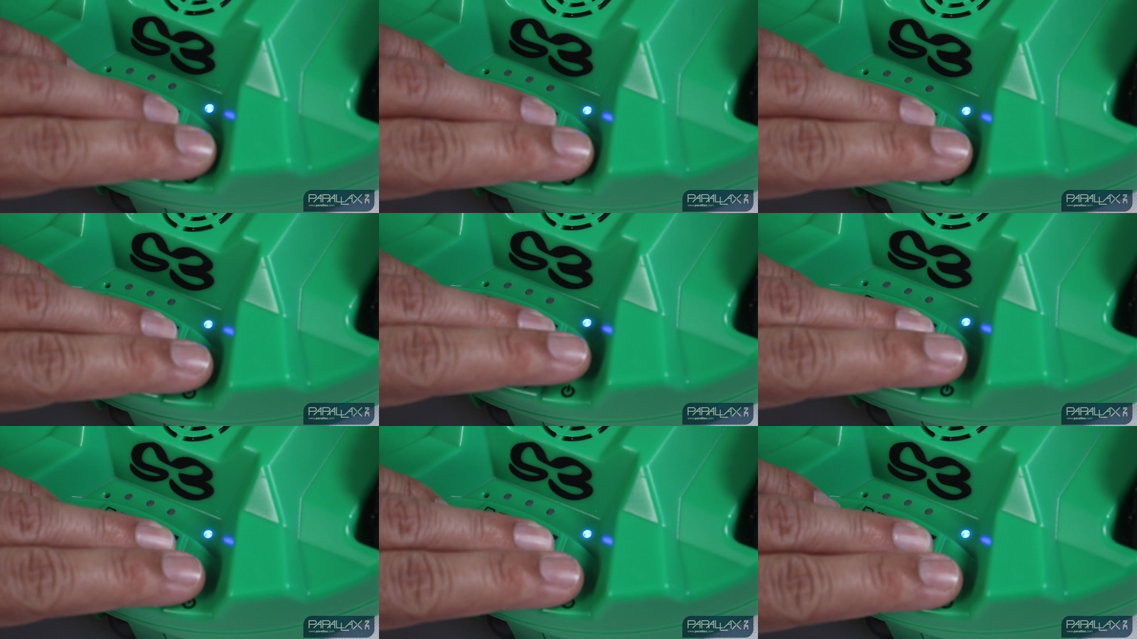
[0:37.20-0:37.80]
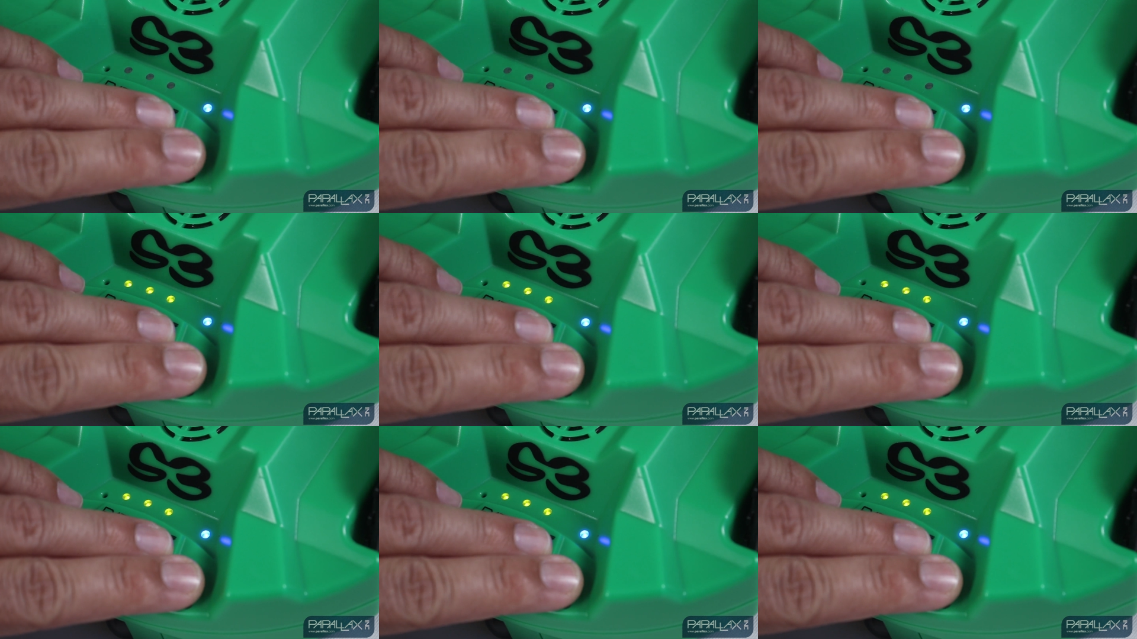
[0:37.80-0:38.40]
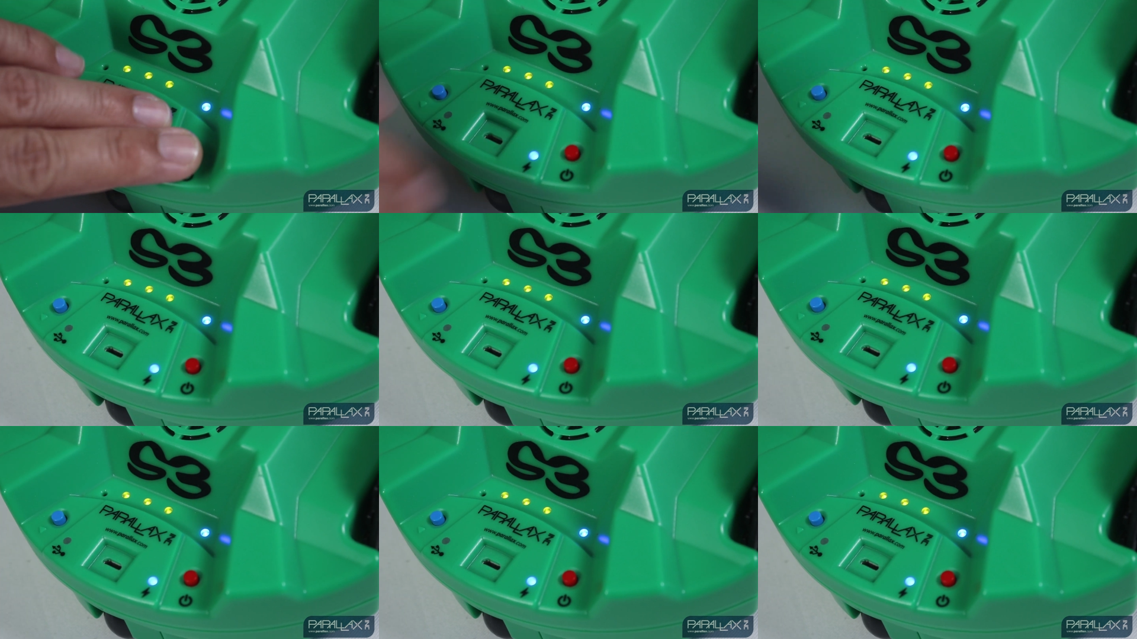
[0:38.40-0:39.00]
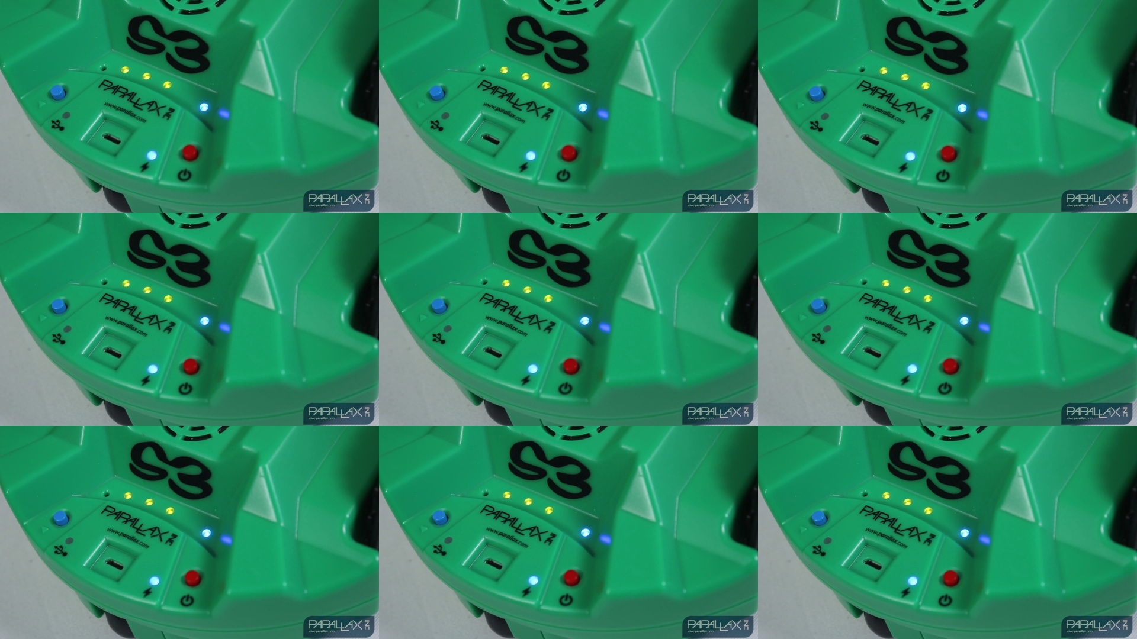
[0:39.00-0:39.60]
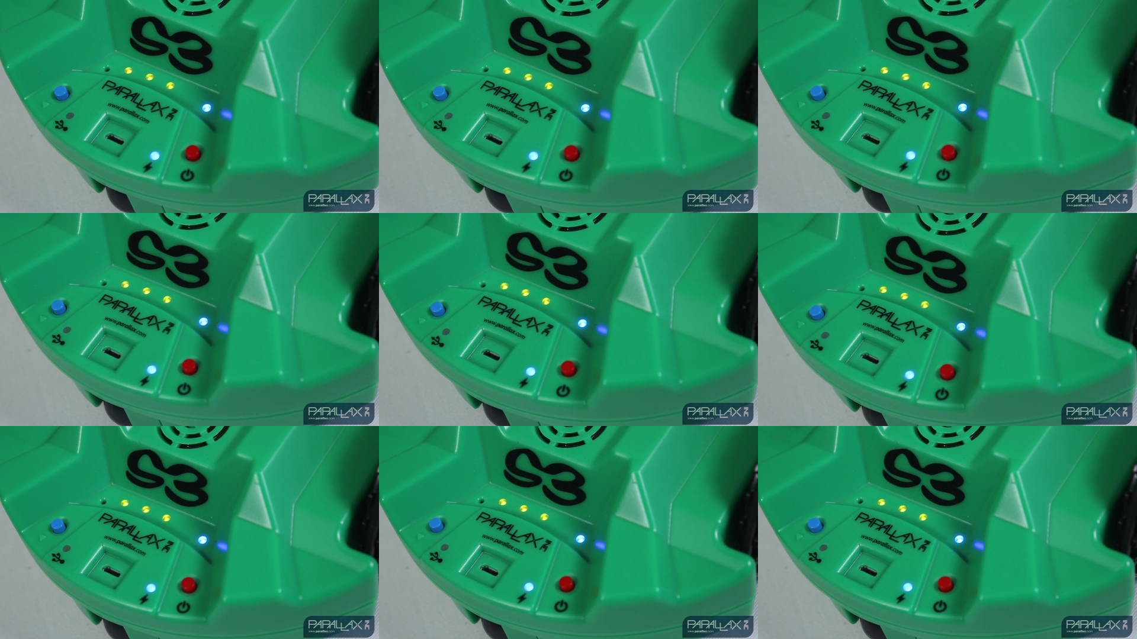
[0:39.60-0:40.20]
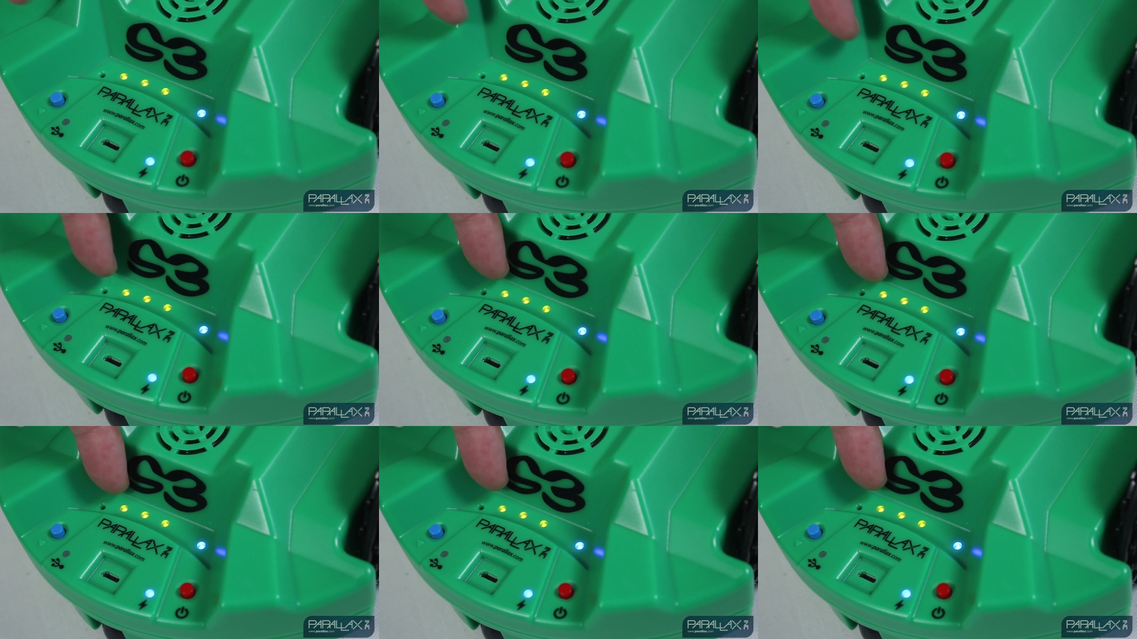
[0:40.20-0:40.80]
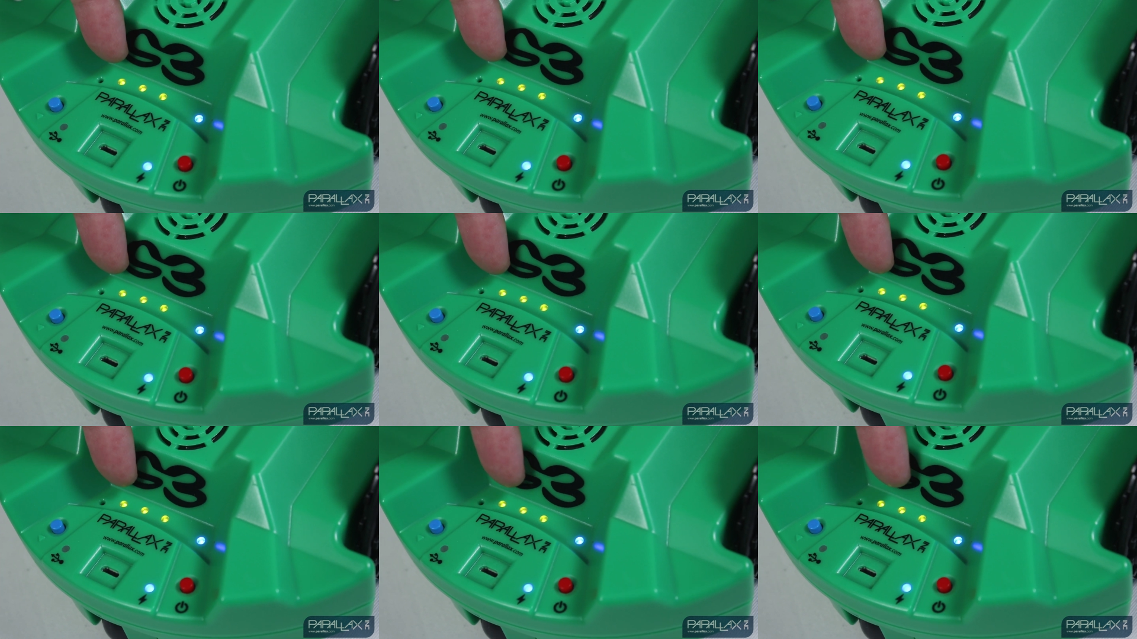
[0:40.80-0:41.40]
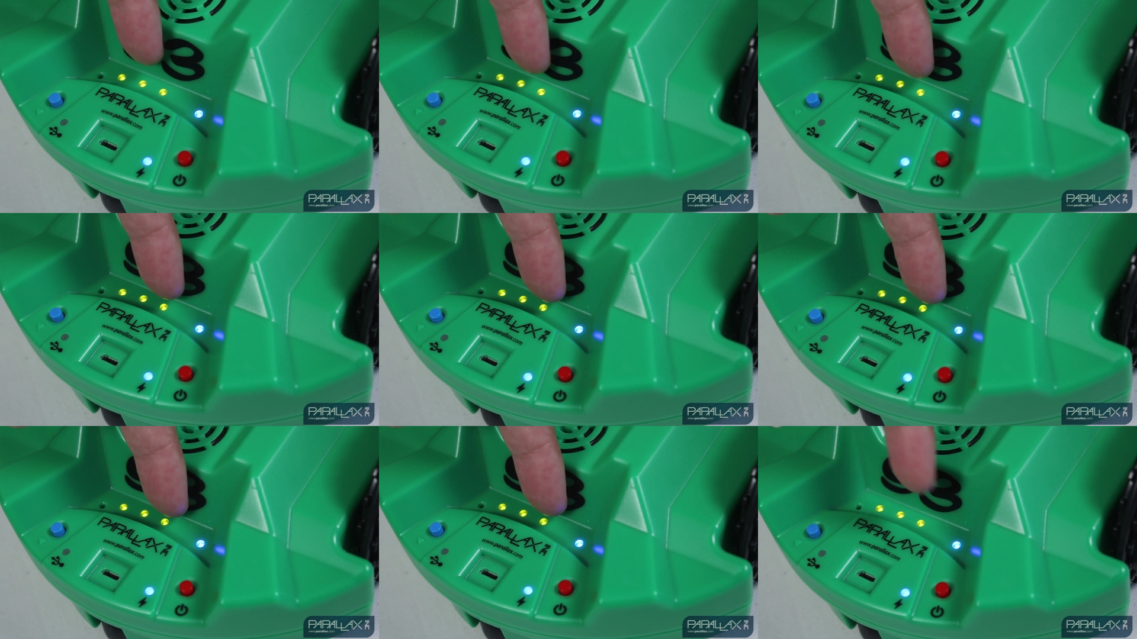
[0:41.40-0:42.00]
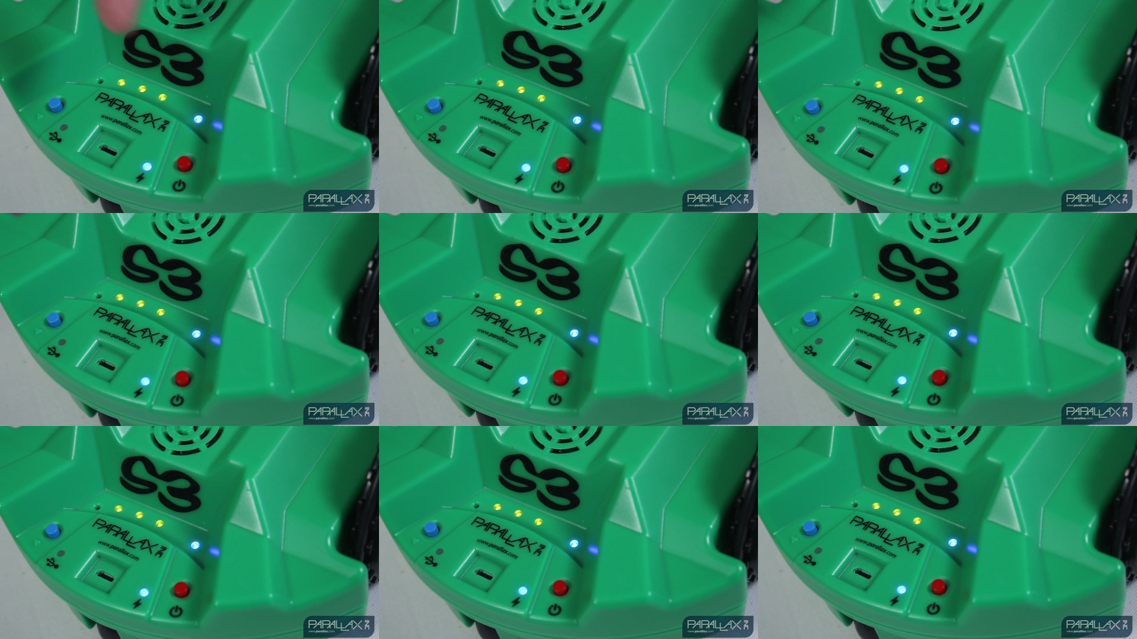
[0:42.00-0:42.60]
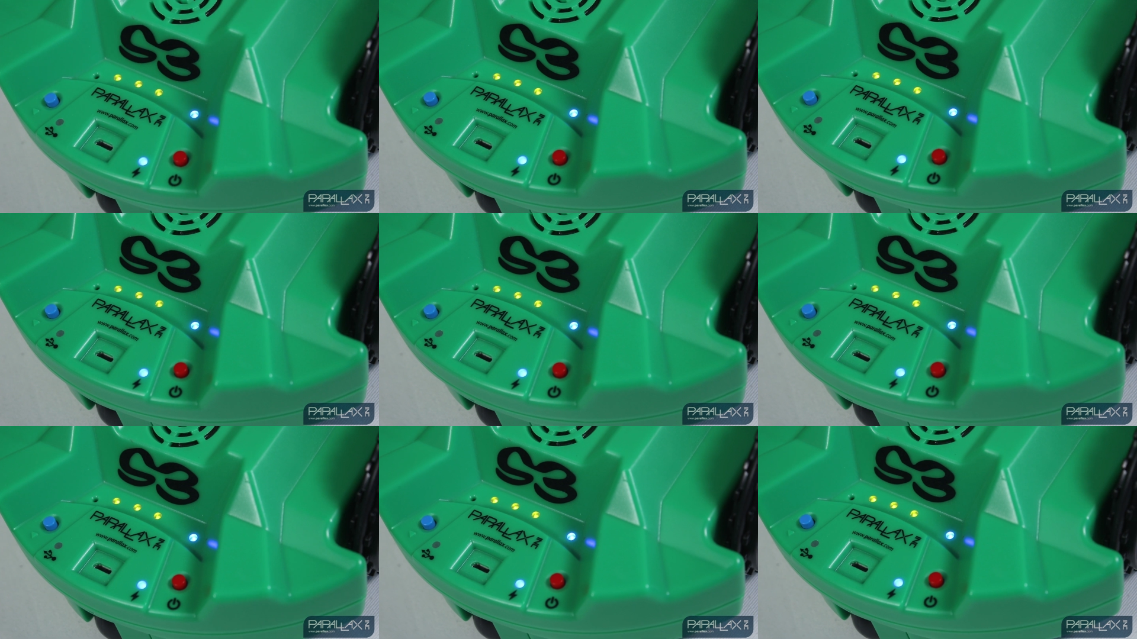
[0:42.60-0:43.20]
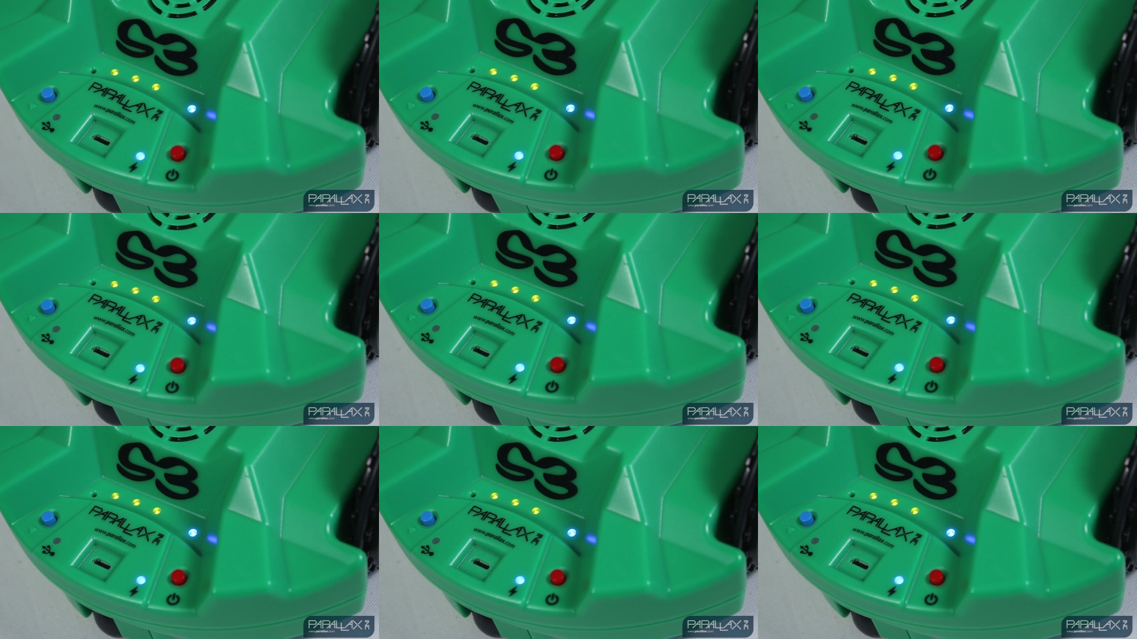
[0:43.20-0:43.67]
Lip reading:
No face is visible, so there are no lips to read.